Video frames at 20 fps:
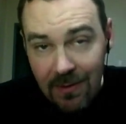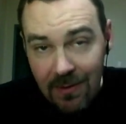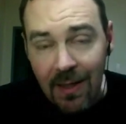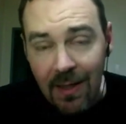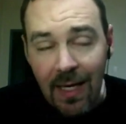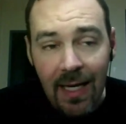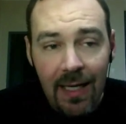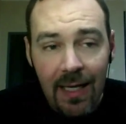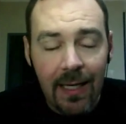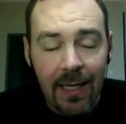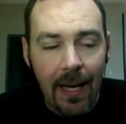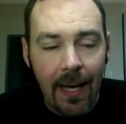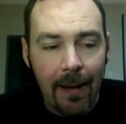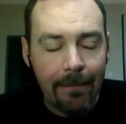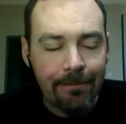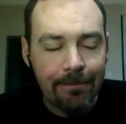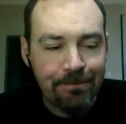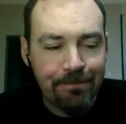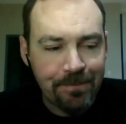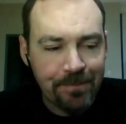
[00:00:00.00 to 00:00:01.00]
and
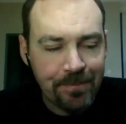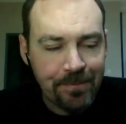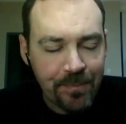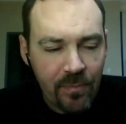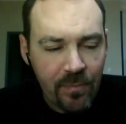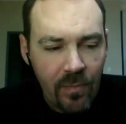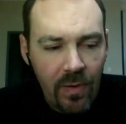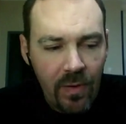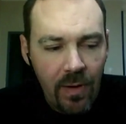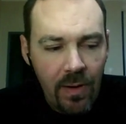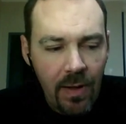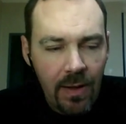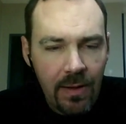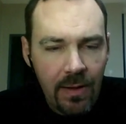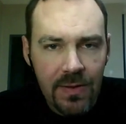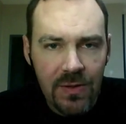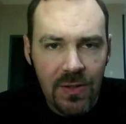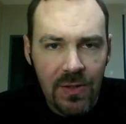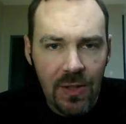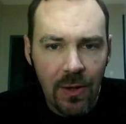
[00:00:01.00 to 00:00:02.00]

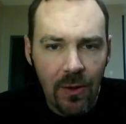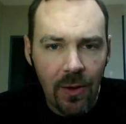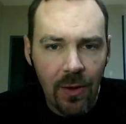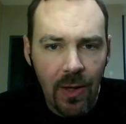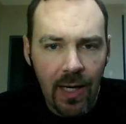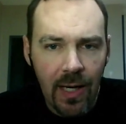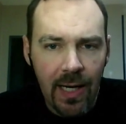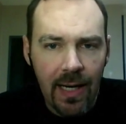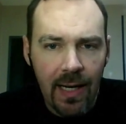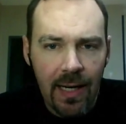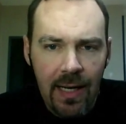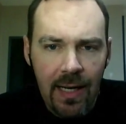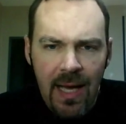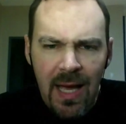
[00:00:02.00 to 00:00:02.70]
so